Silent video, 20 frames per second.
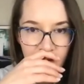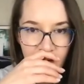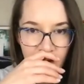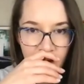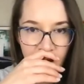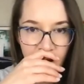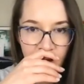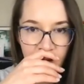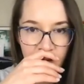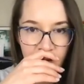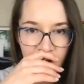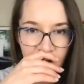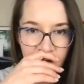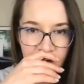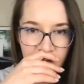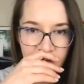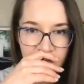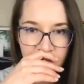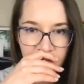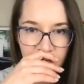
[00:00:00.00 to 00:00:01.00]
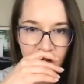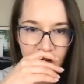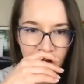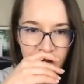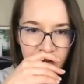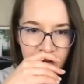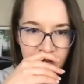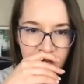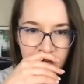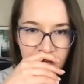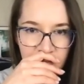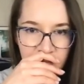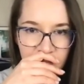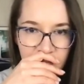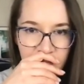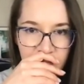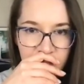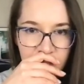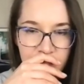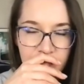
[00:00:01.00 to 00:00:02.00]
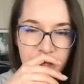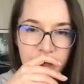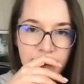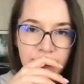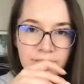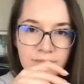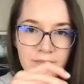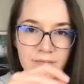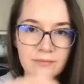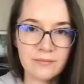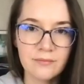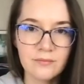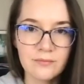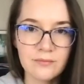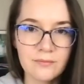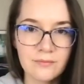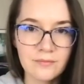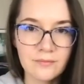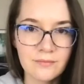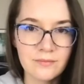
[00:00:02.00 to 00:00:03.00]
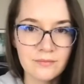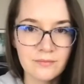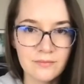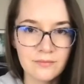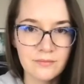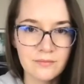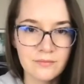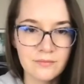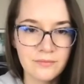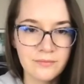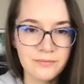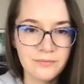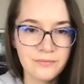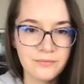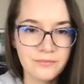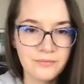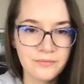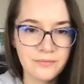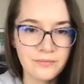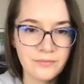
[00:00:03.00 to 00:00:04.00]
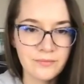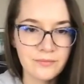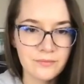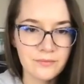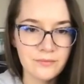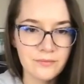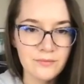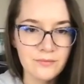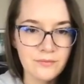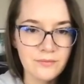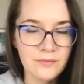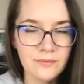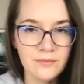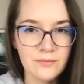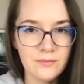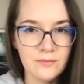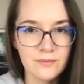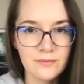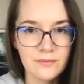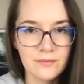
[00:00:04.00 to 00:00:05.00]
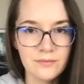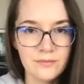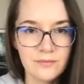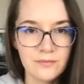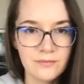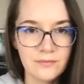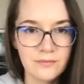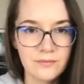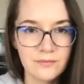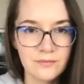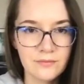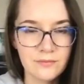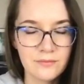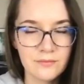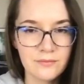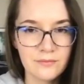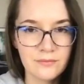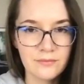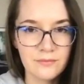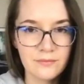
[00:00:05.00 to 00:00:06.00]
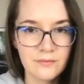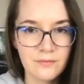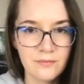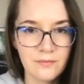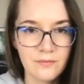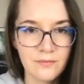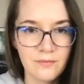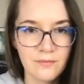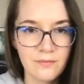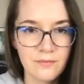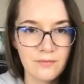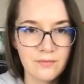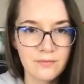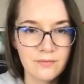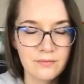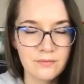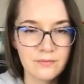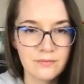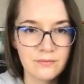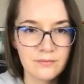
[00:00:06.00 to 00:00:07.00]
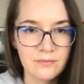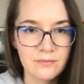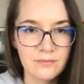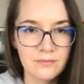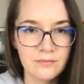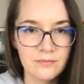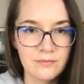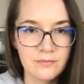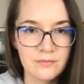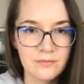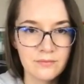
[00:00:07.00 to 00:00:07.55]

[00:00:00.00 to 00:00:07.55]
(silent)